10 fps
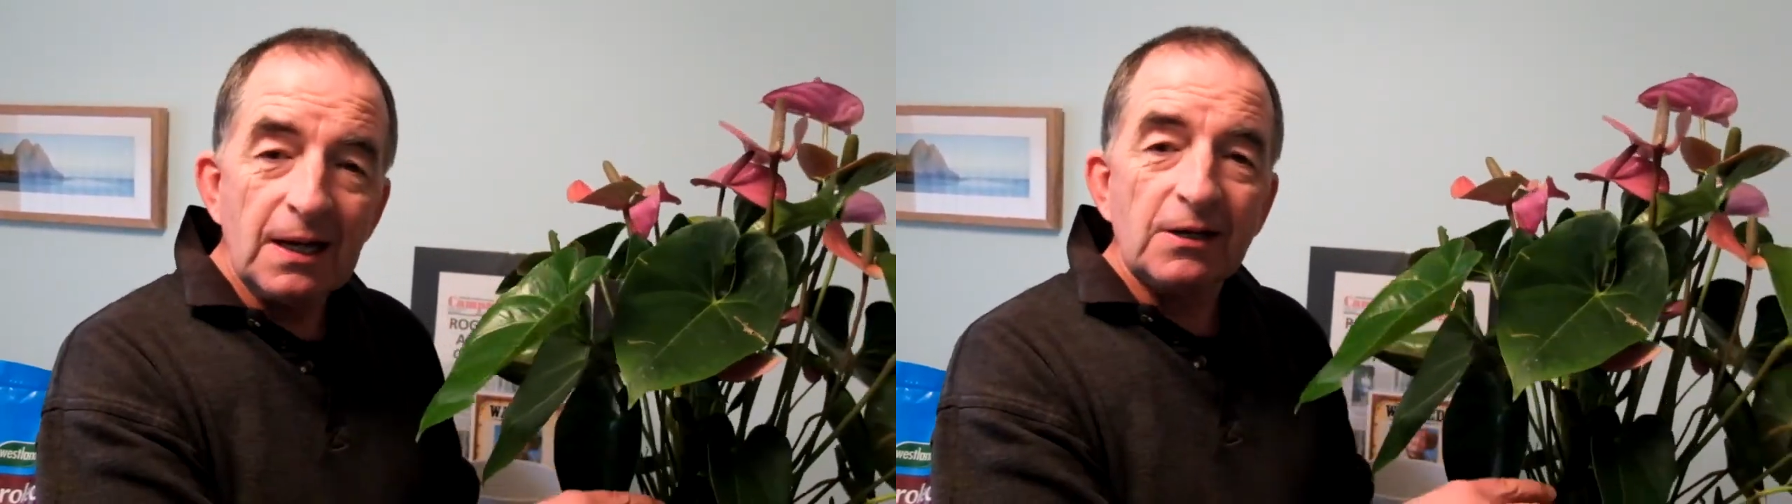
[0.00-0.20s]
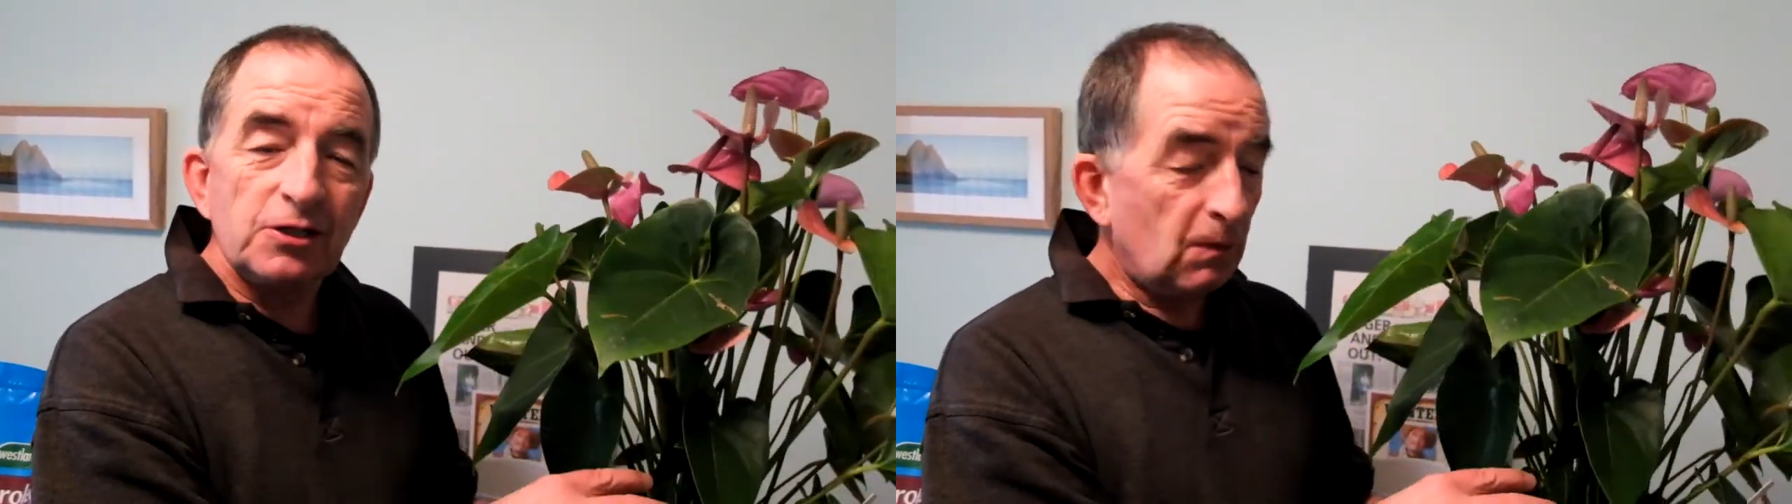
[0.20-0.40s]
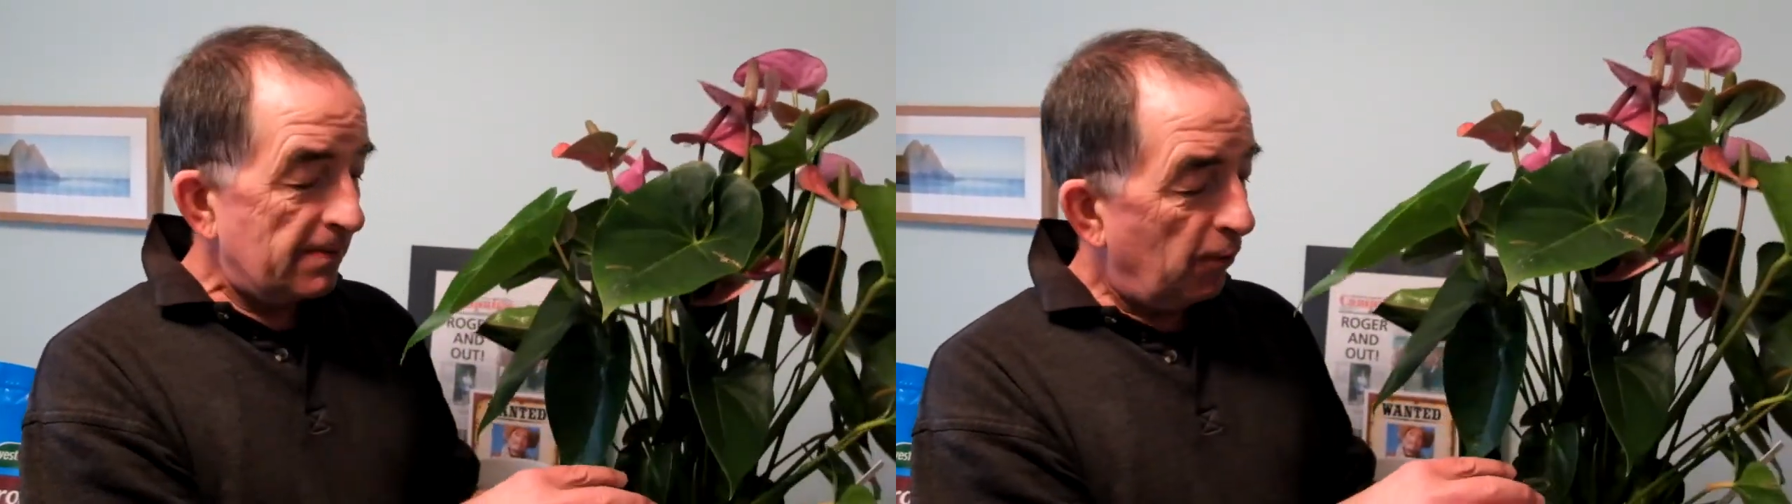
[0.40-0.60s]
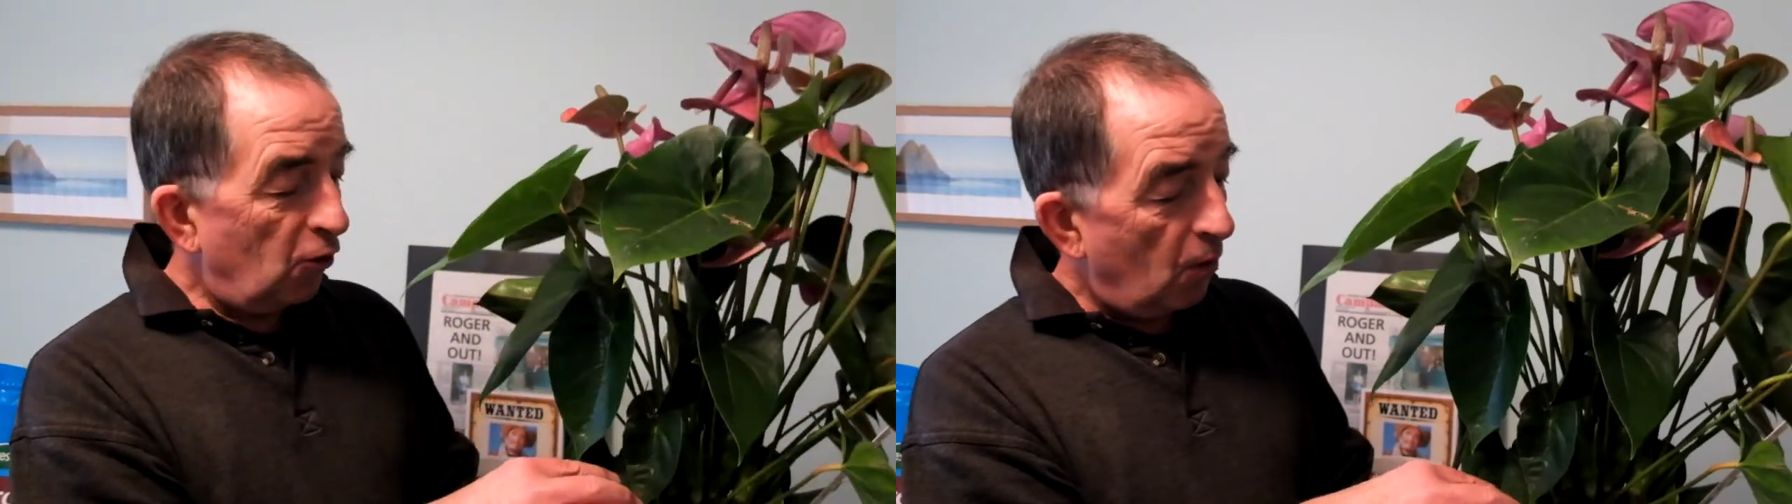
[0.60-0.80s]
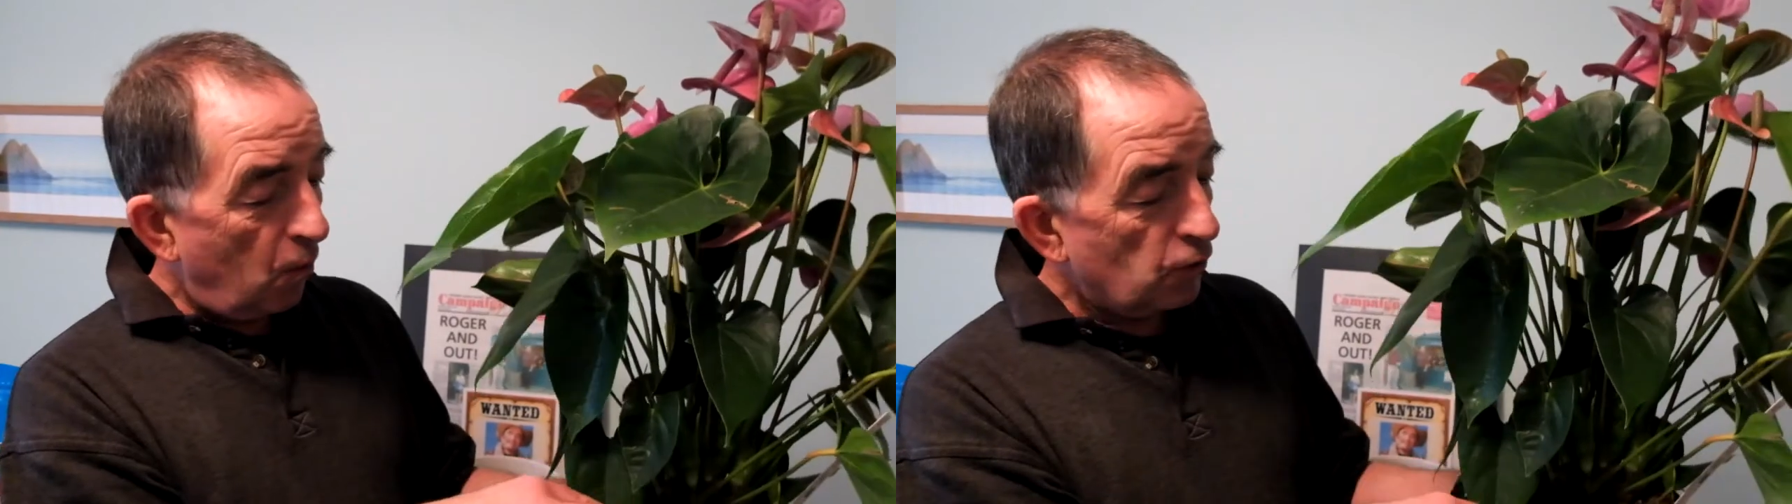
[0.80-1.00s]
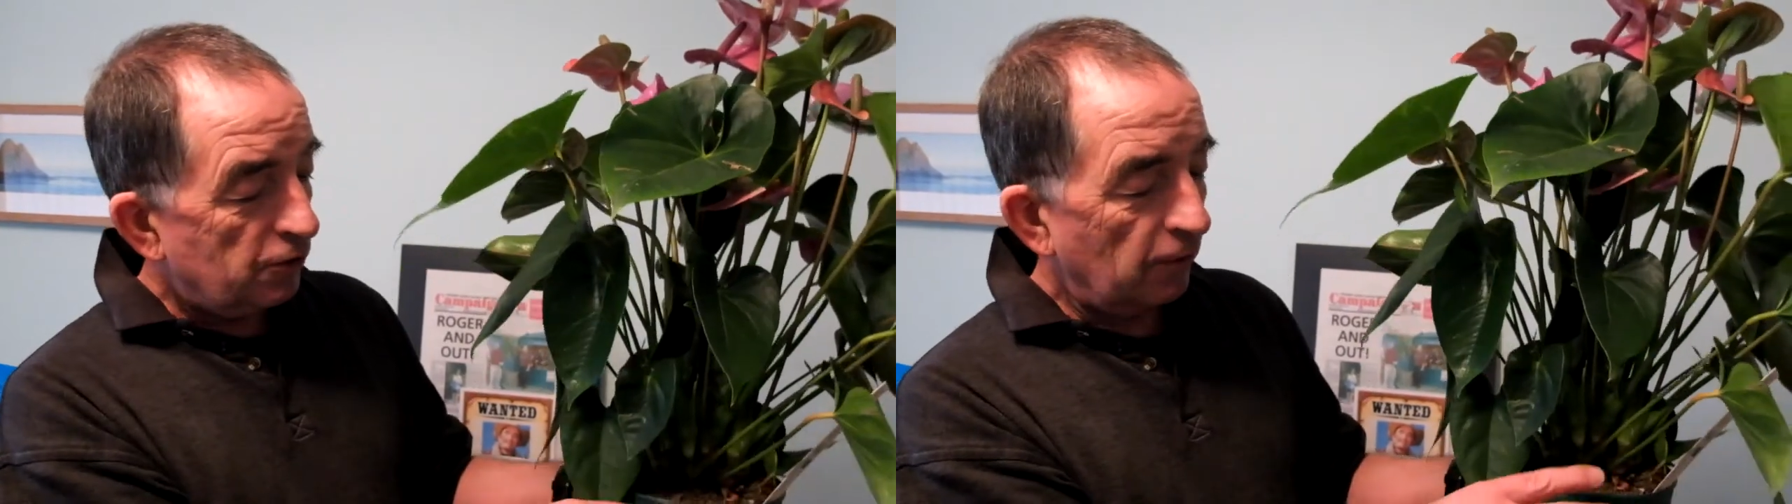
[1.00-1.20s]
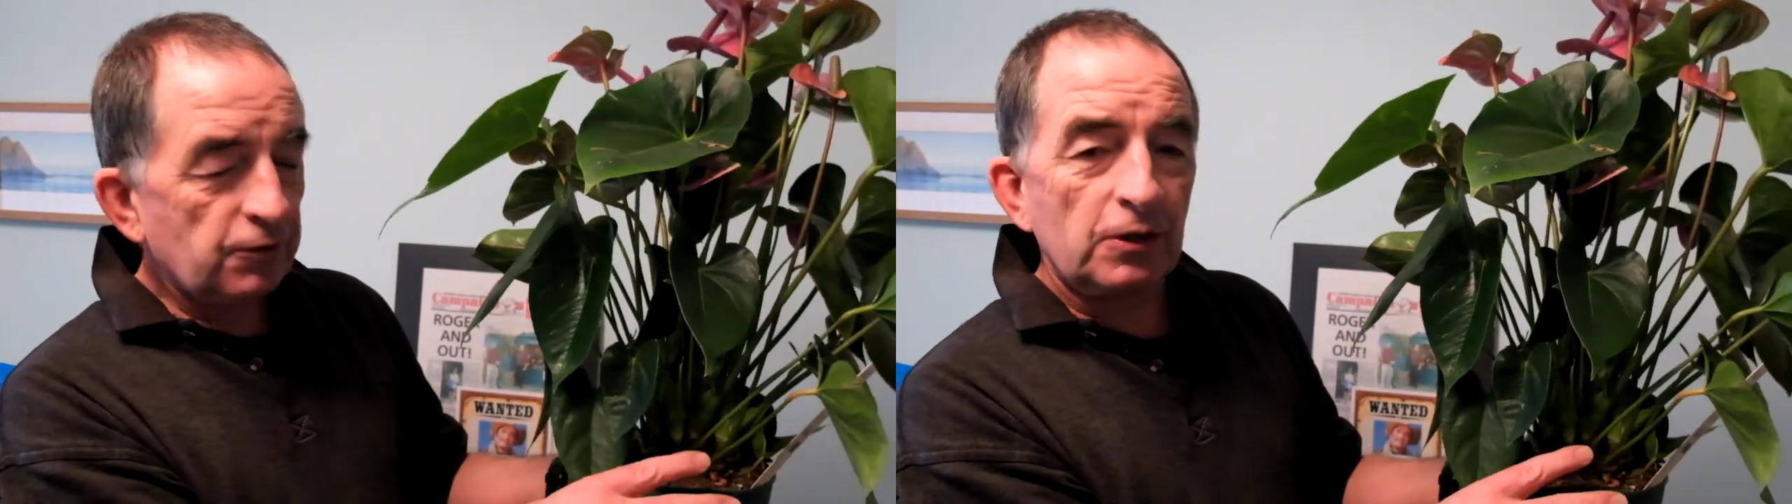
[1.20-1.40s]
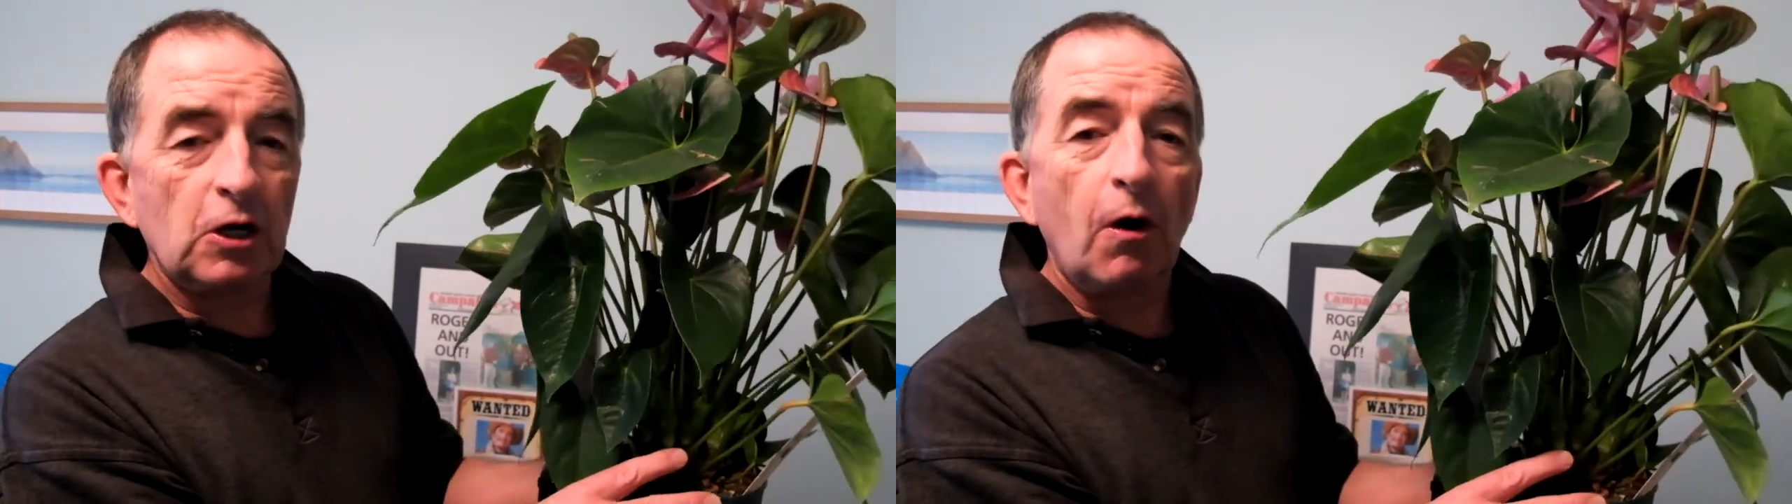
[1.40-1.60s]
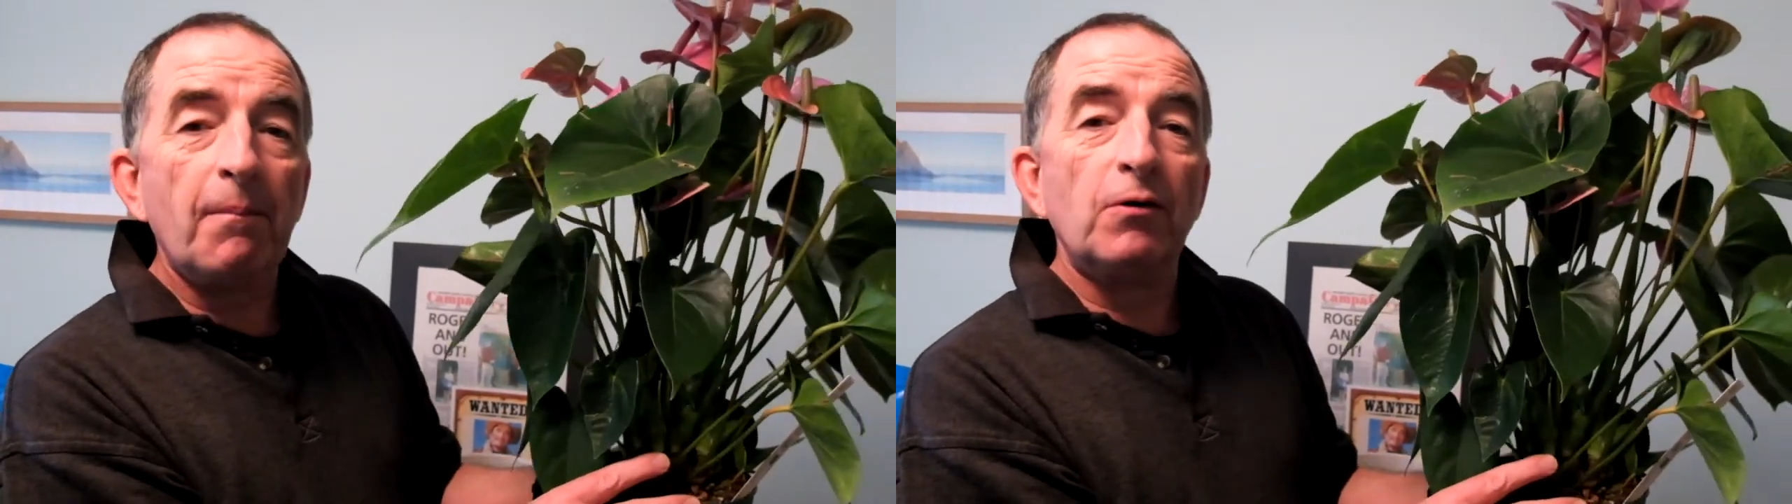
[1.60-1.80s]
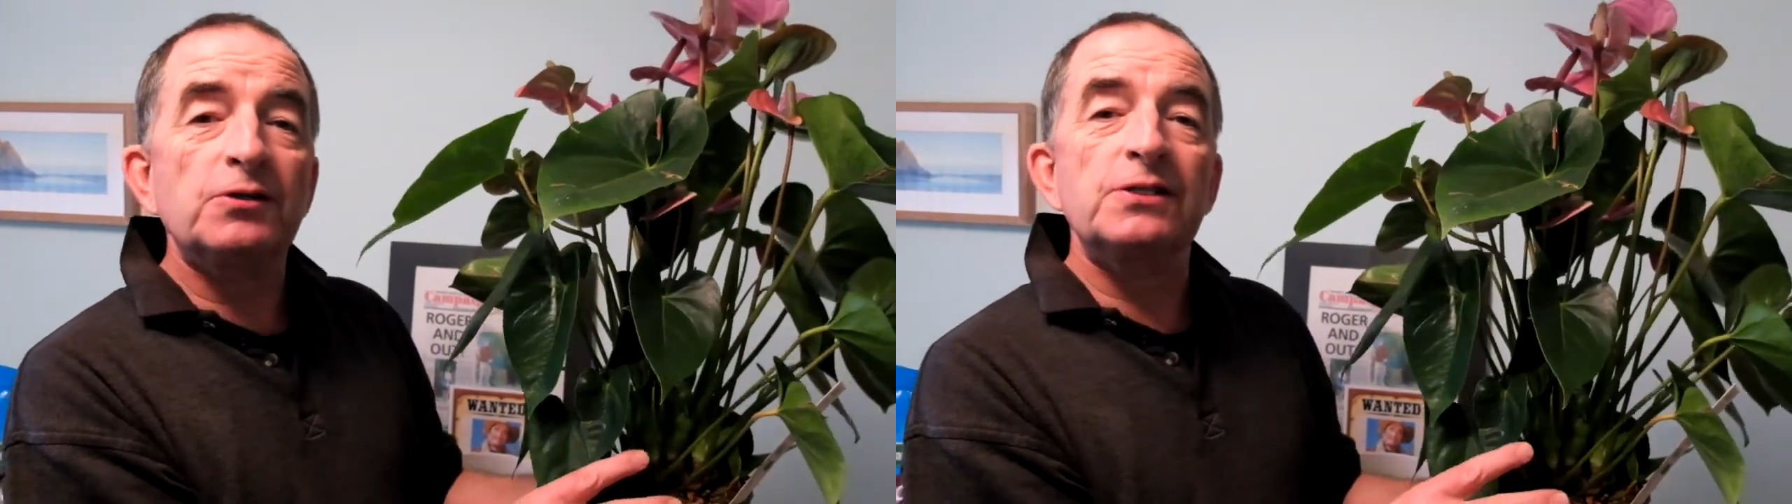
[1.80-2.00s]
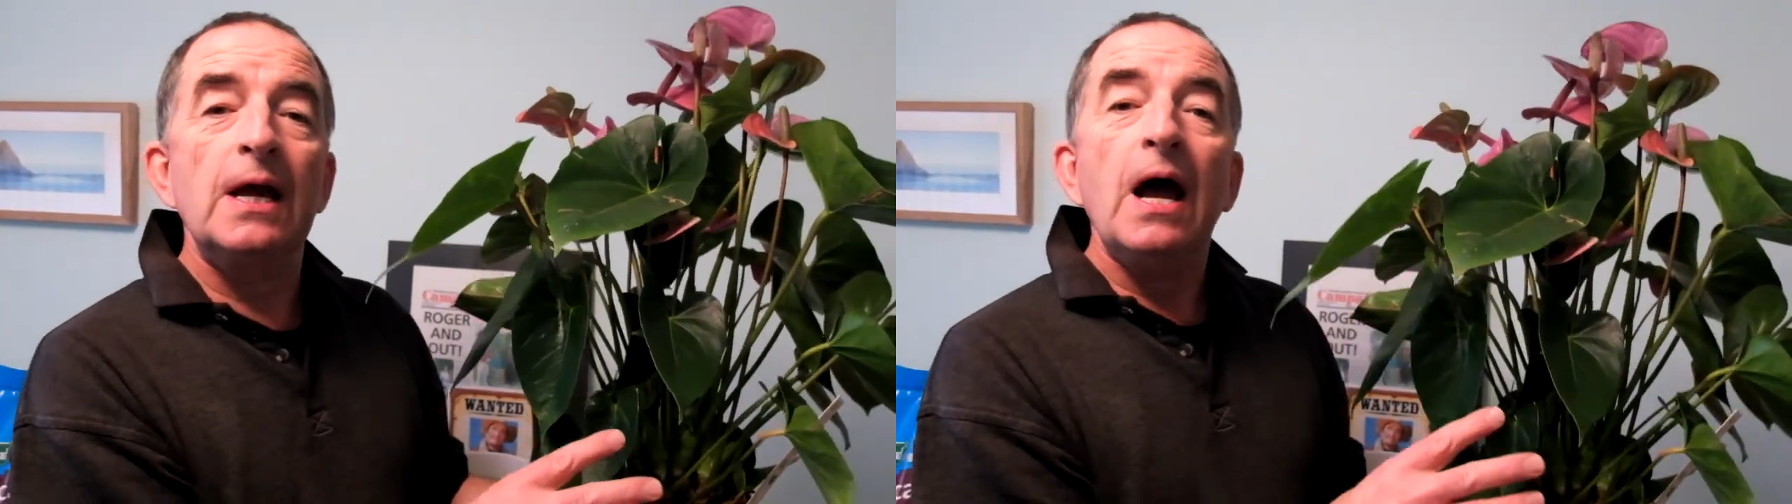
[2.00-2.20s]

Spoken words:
so we pour water onto the compost.